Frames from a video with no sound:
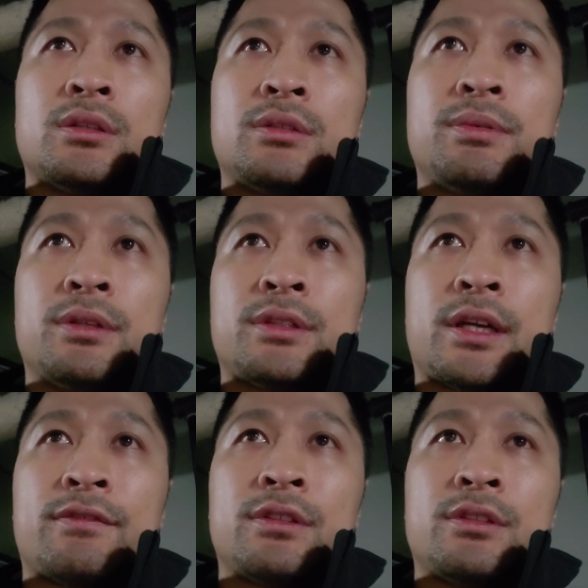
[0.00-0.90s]
to be able to
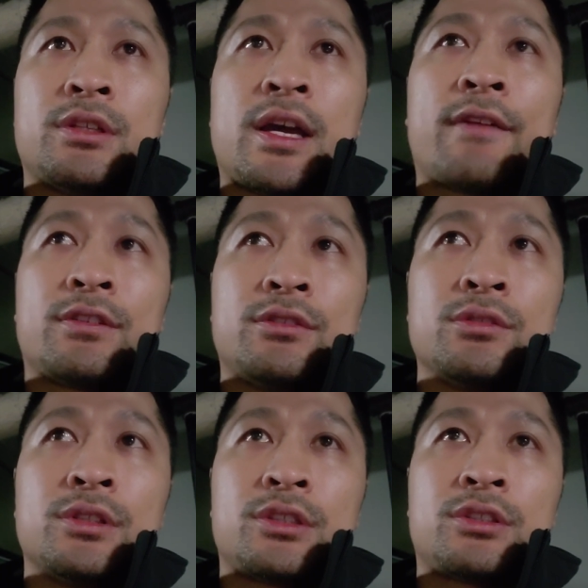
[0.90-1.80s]
have to
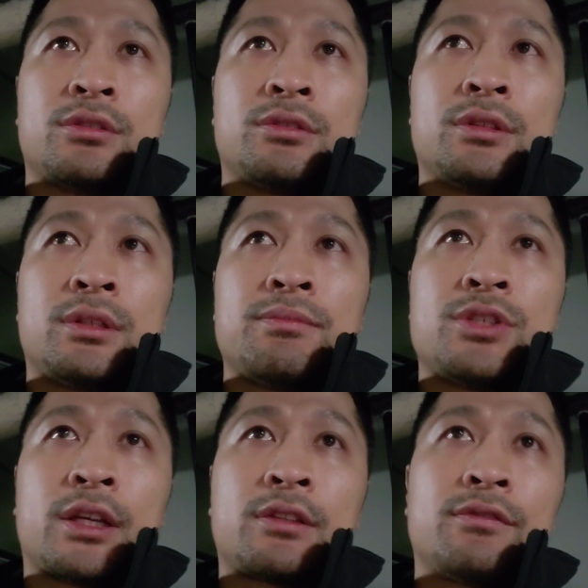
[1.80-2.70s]
do this. So the
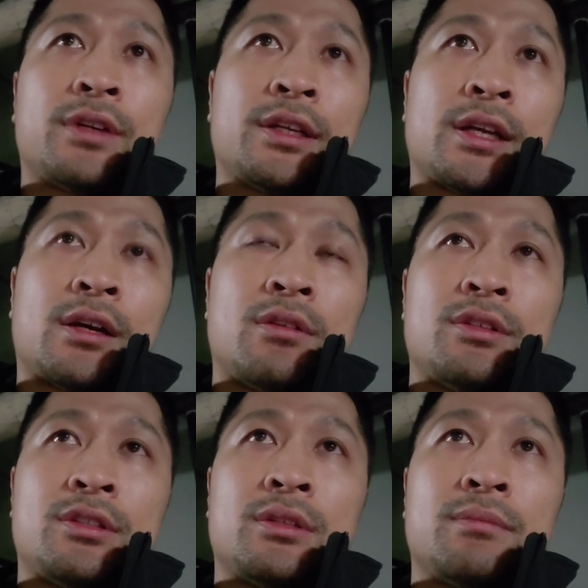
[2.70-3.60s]
objective right now
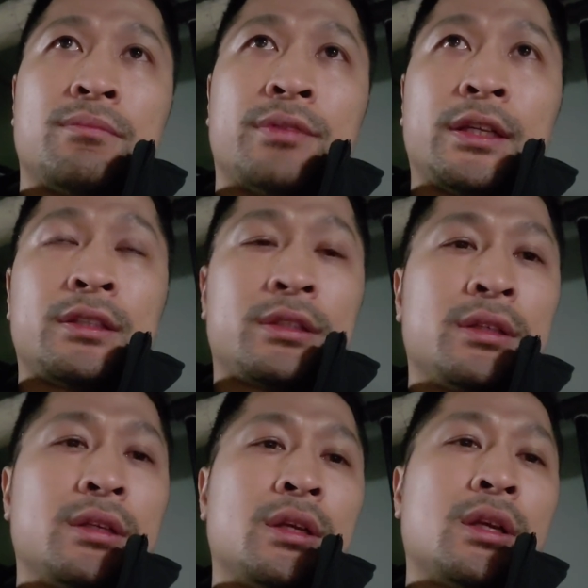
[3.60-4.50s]
is to
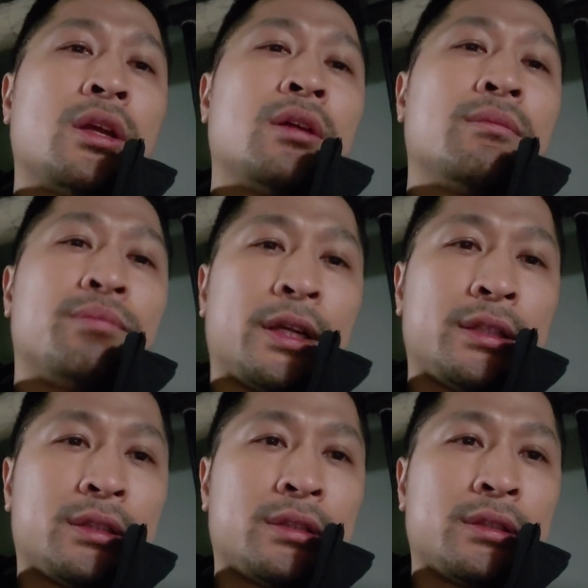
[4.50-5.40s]
break
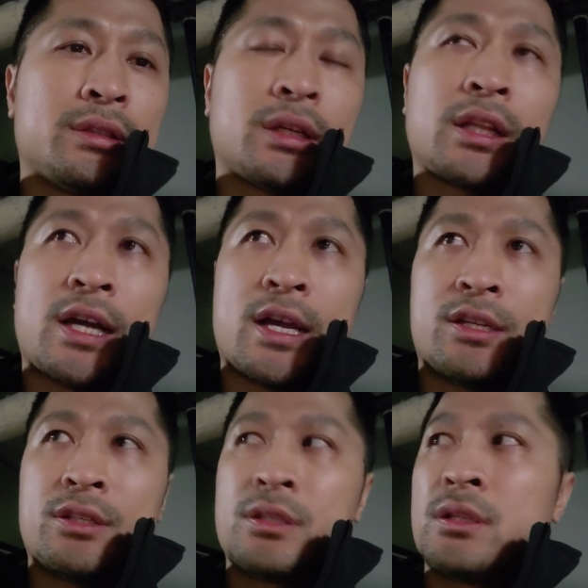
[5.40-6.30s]
the
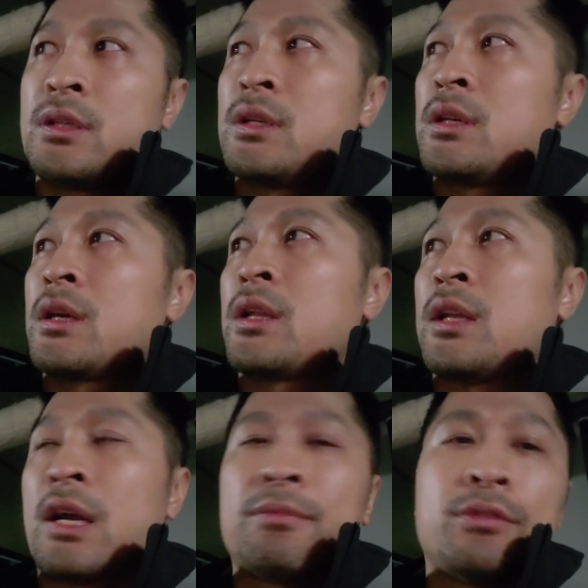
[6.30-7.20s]
glass,
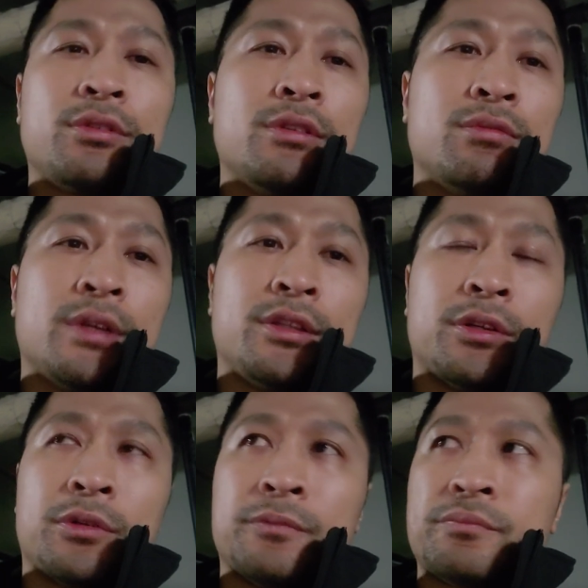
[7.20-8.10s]
climb through the
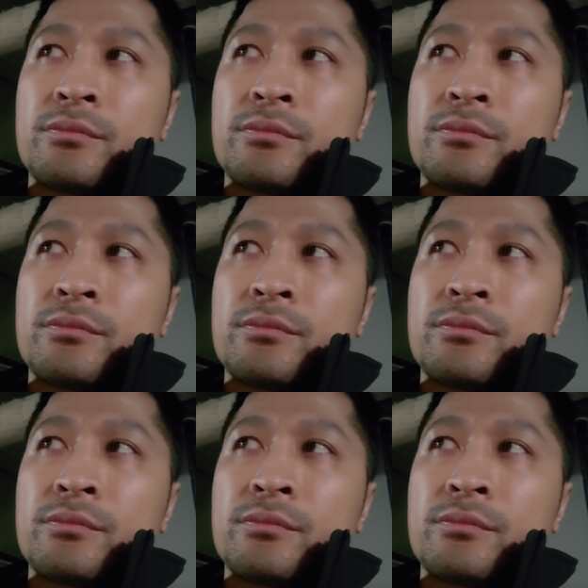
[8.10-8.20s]
window,